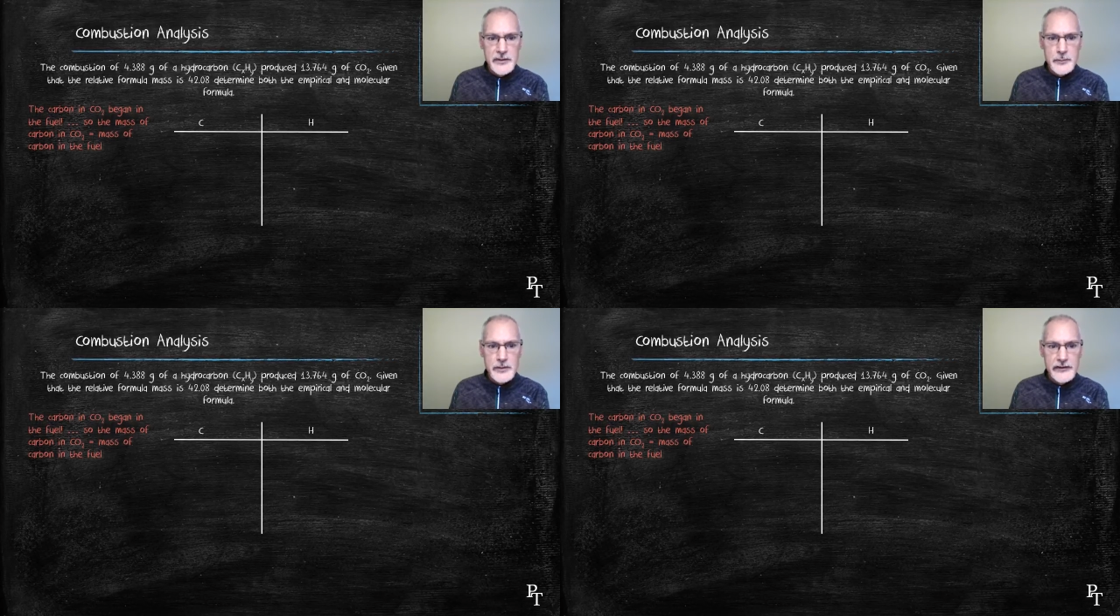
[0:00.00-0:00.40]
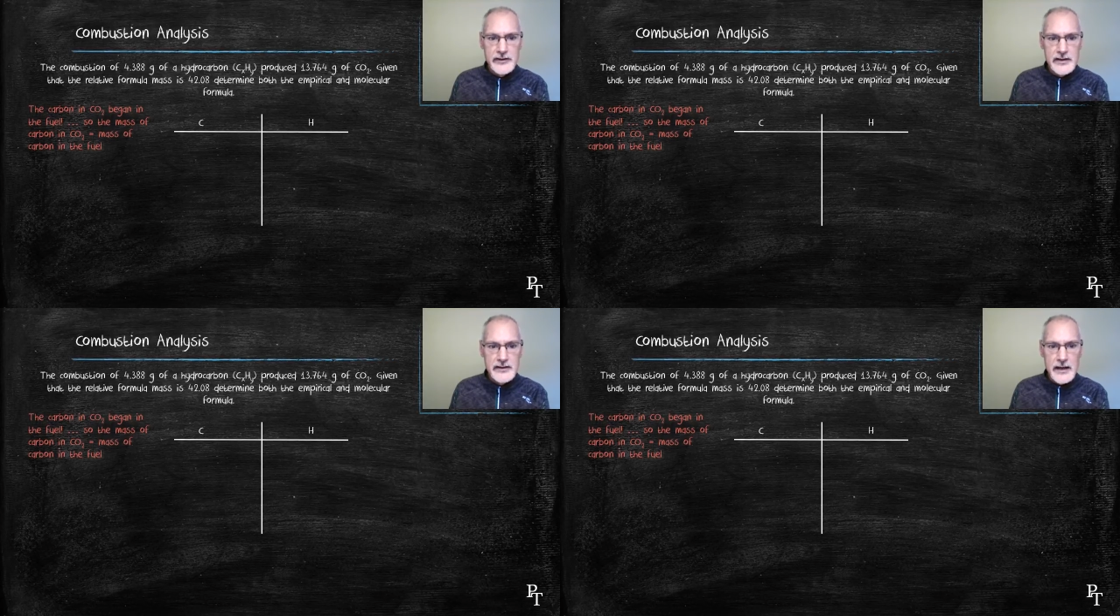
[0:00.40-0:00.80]
that's
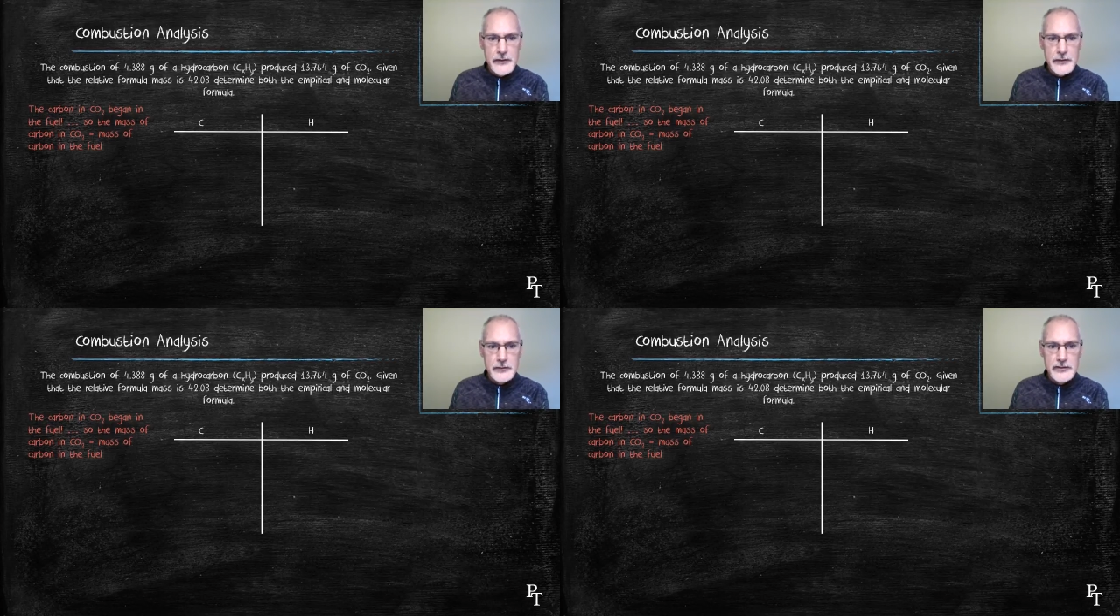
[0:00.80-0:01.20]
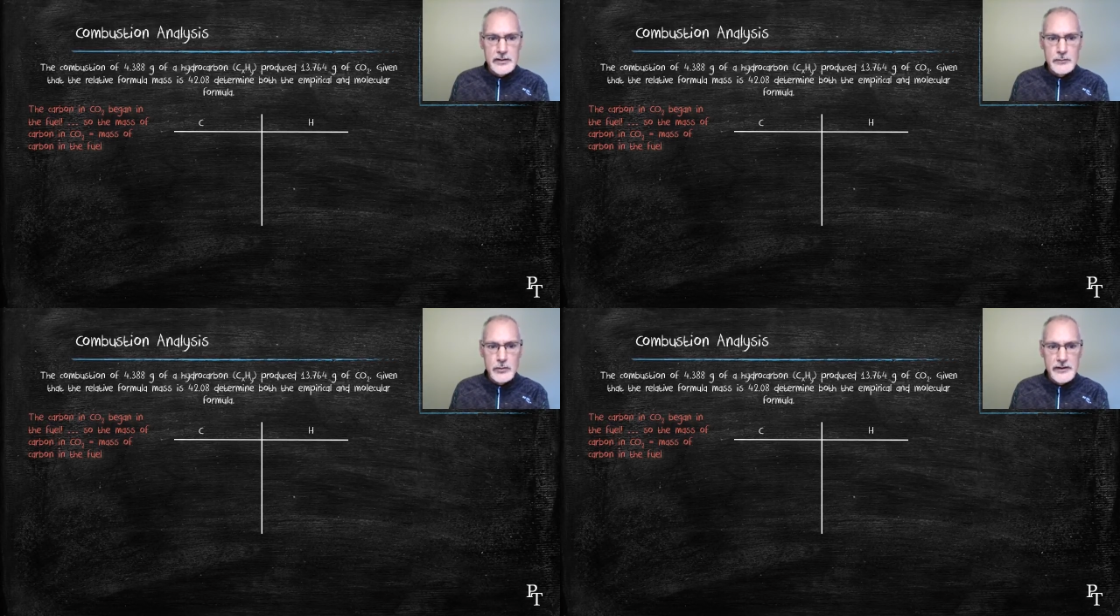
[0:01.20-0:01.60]
present in that
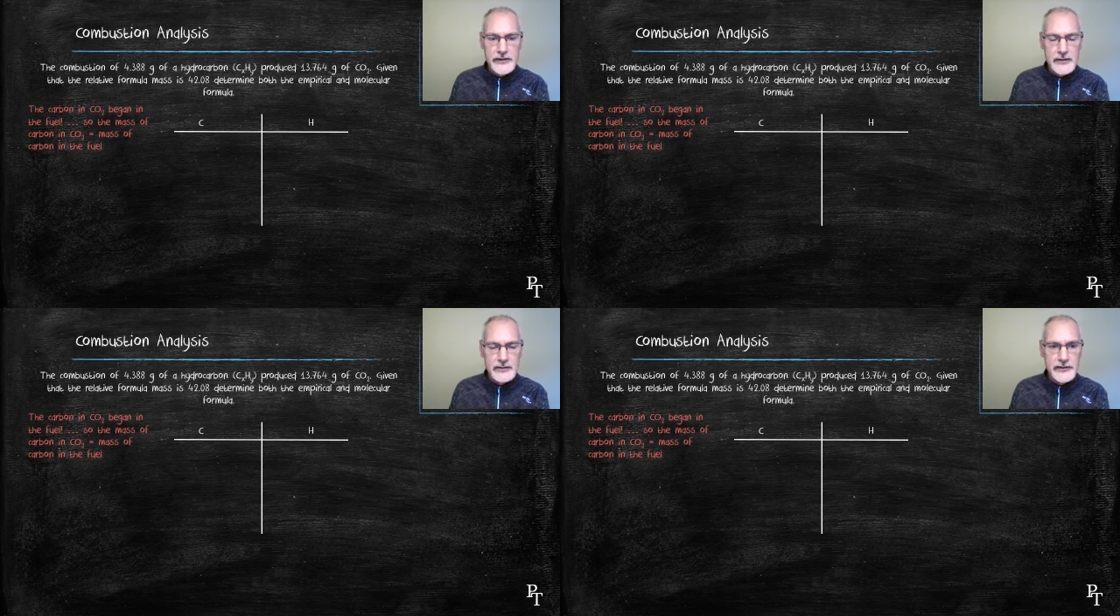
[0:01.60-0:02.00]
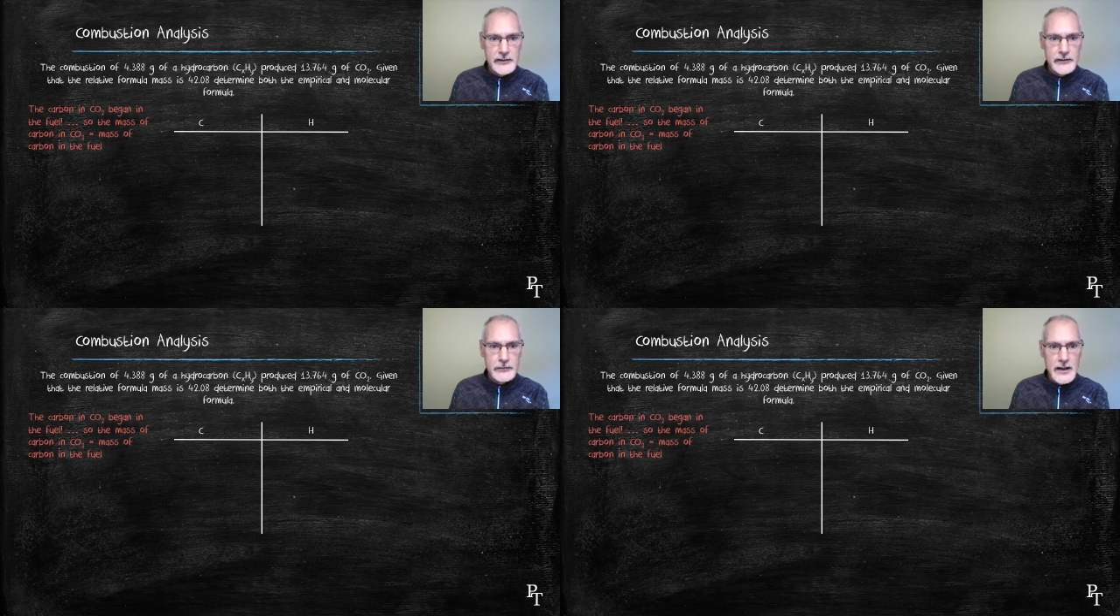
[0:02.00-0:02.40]

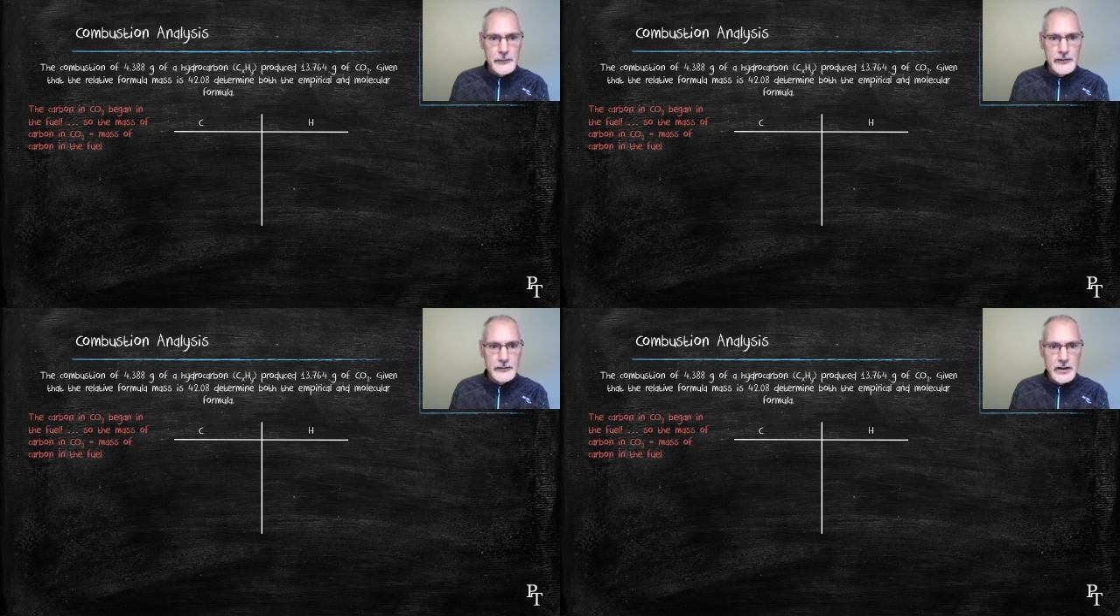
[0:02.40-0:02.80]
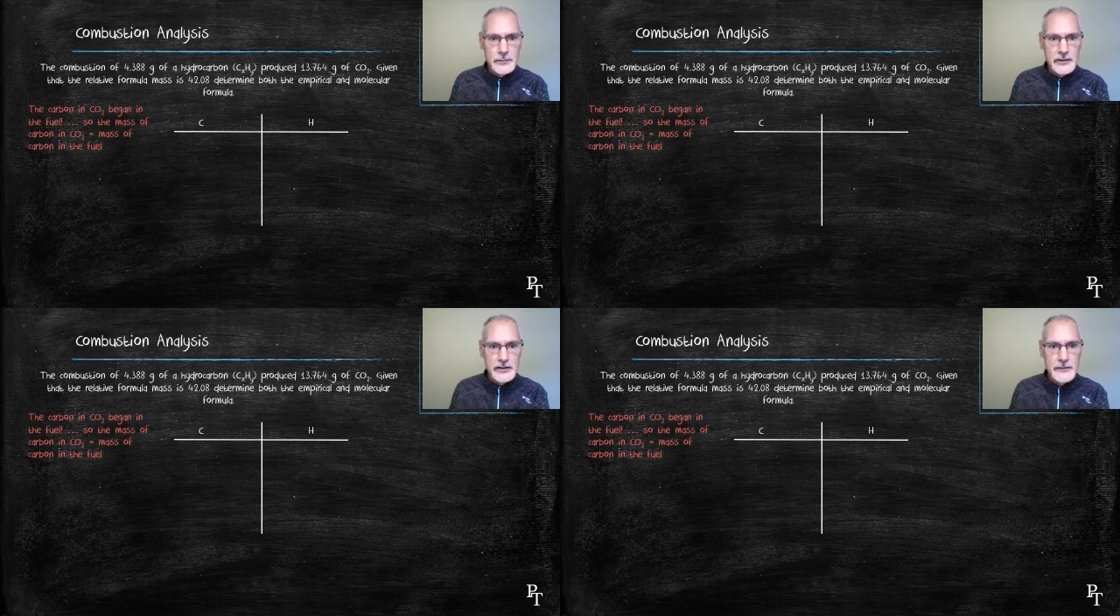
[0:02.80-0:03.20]
13.76 grams of
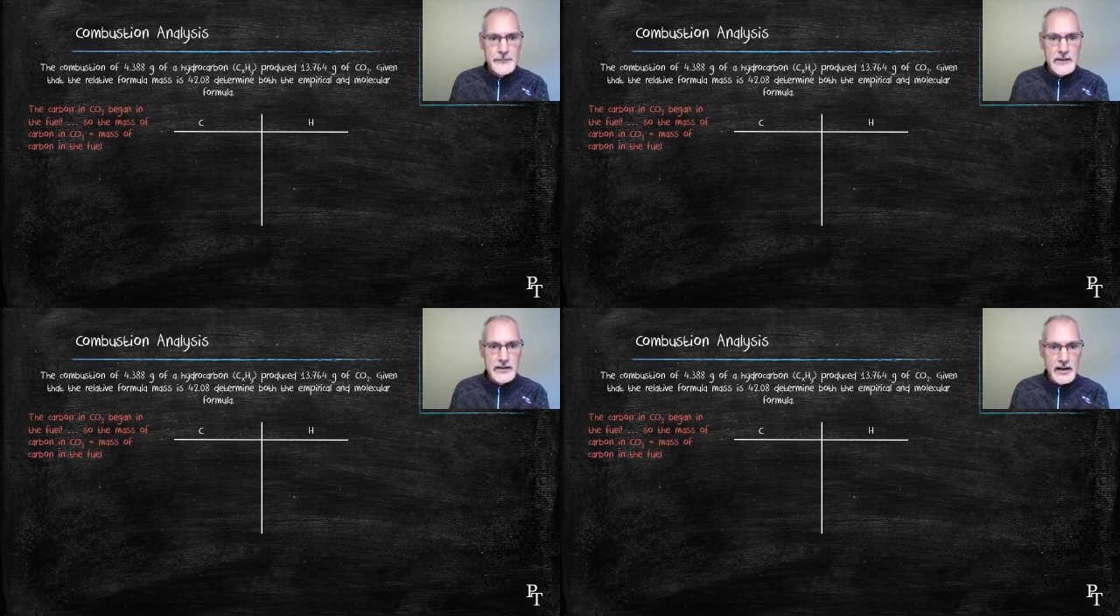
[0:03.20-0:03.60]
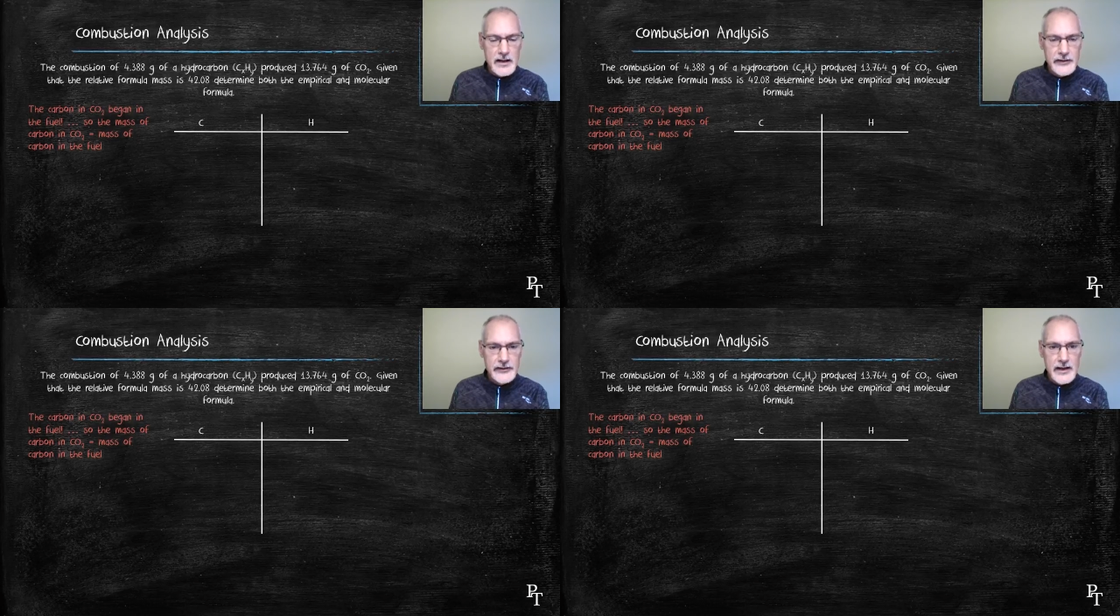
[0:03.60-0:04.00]
carbon
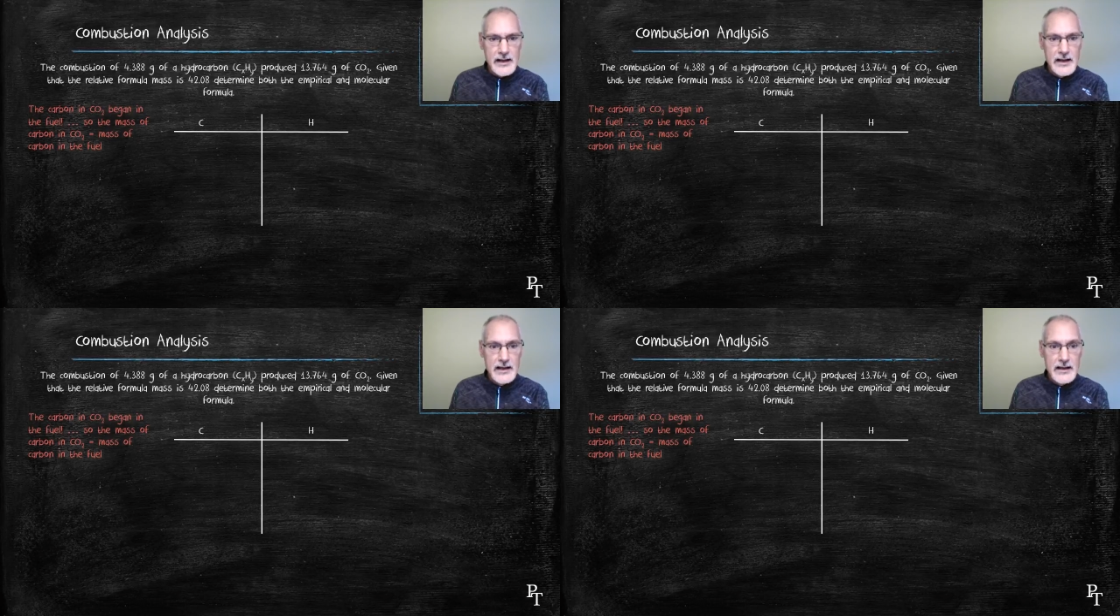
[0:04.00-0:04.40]
dioxide,